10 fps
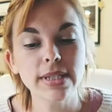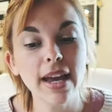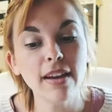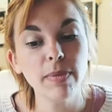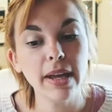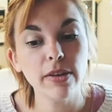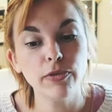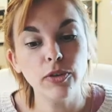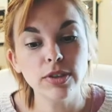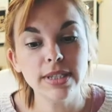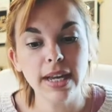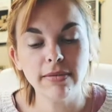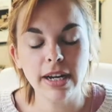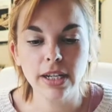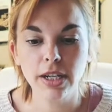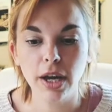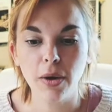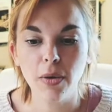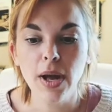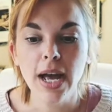I have my full set ready to
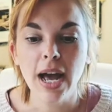go,